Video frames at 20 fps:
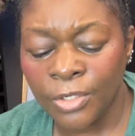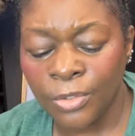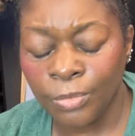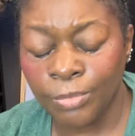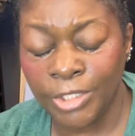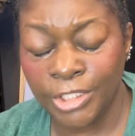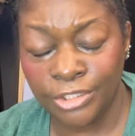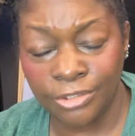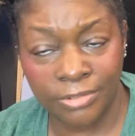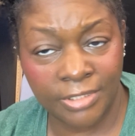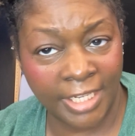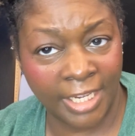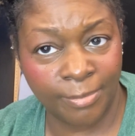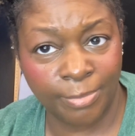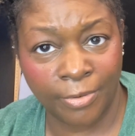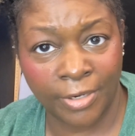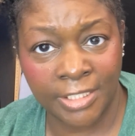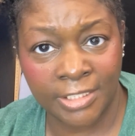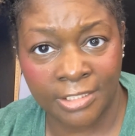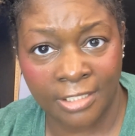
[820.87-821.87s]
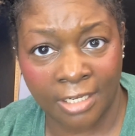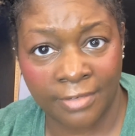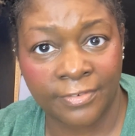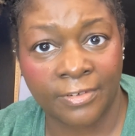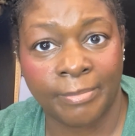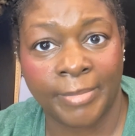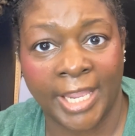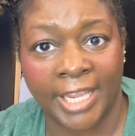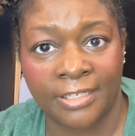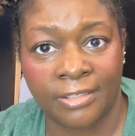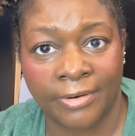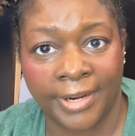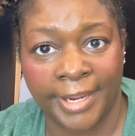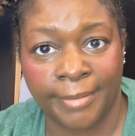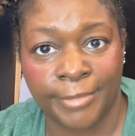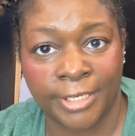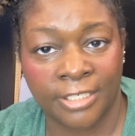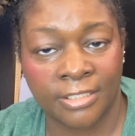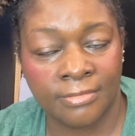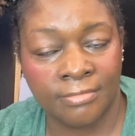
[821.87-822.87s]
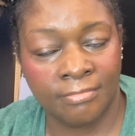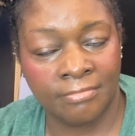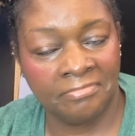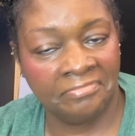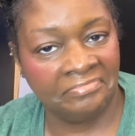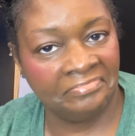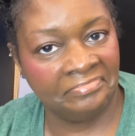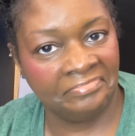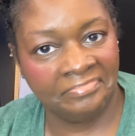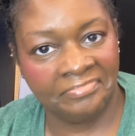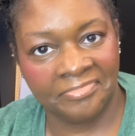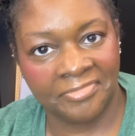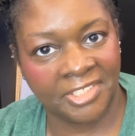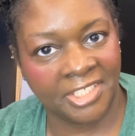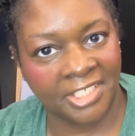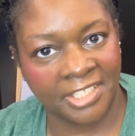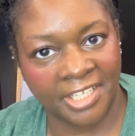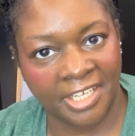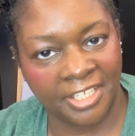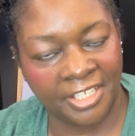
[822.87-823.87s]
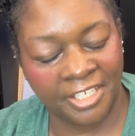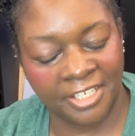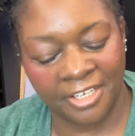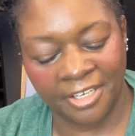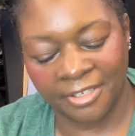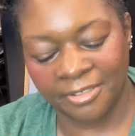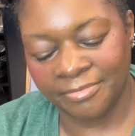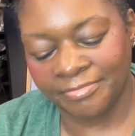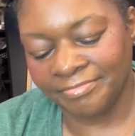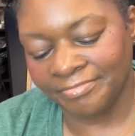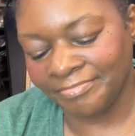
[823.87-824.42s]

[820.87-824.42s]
We do take points off for bad grammar, just letting you know.